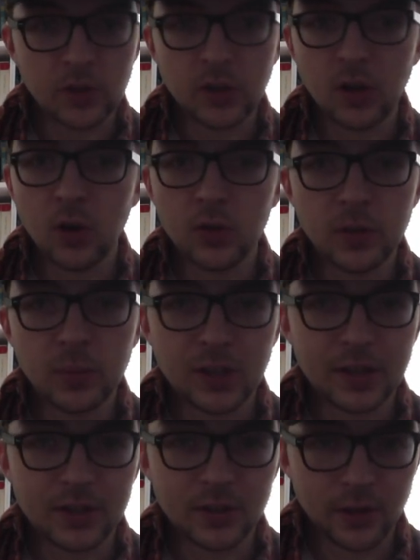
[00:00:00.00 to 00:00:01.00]
You only
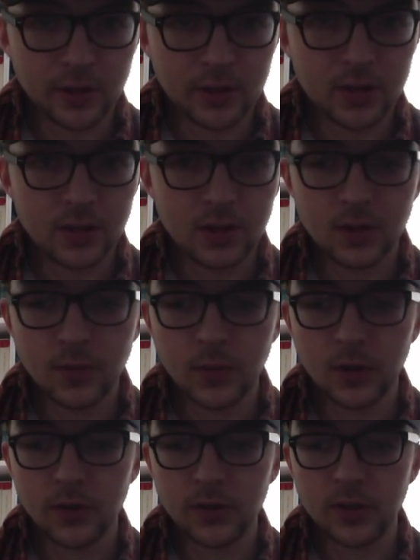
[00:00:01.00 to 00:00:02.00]
play it during the
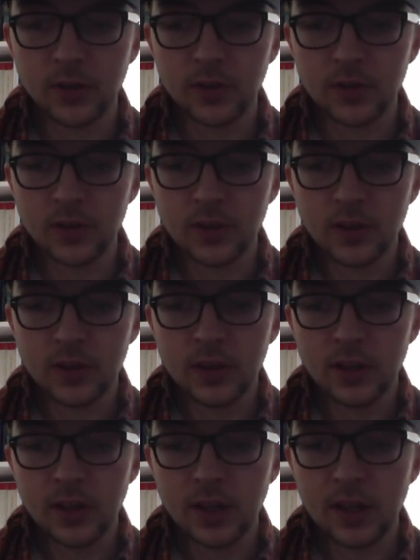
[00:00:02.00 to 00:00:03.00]
verses,
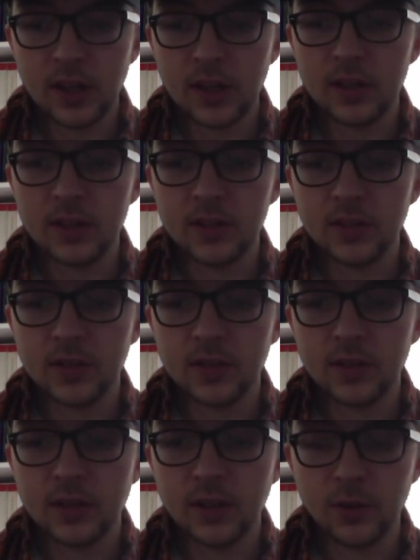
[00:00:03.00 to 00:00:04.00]
and
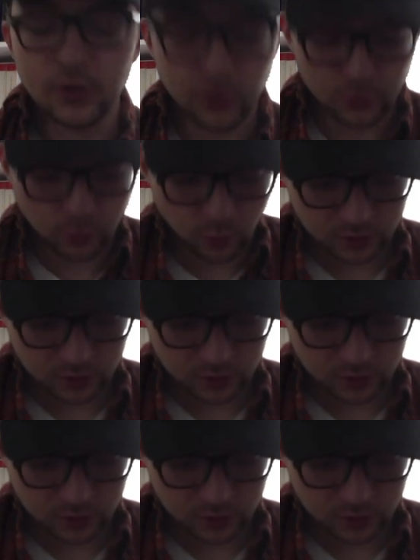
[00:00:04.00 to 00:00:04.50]
you know, it's just one